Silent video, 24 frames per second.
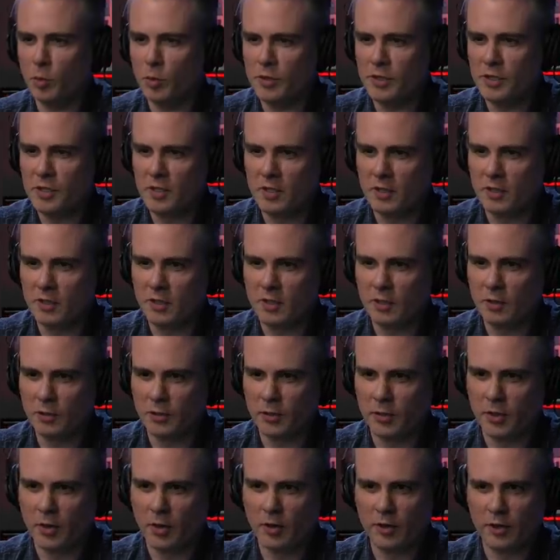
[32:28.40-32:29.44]
will have
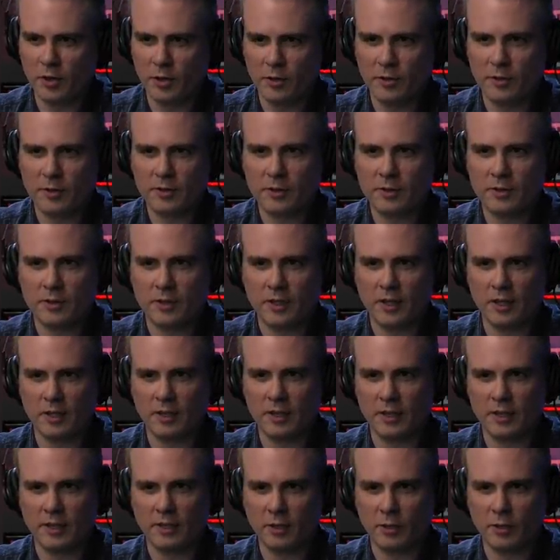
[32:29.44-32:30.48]
your personal effects. Yeah,
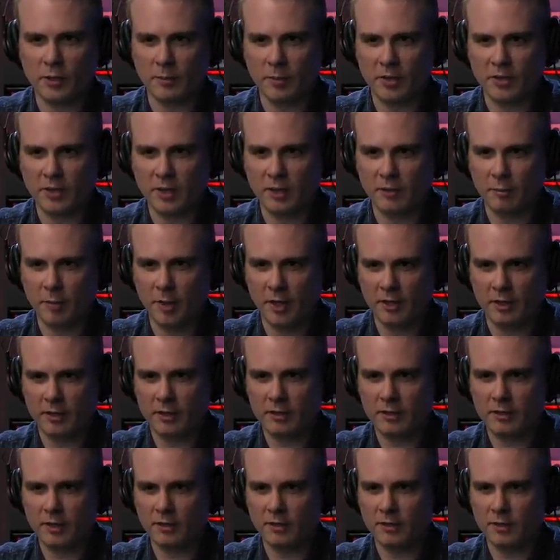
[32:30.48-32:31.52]
I can go get my stuff
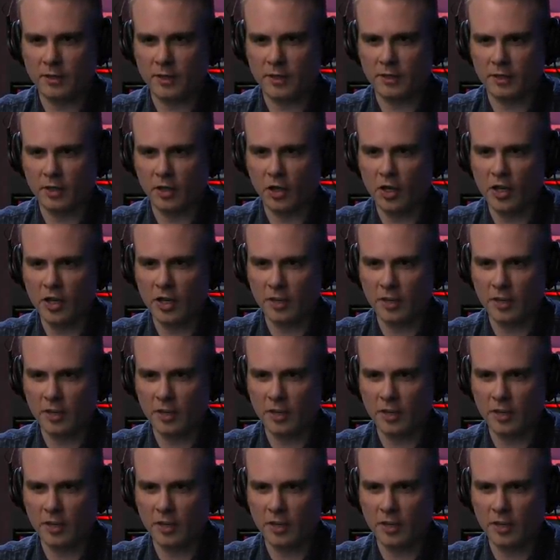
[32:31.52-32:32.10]
back. I still got the gun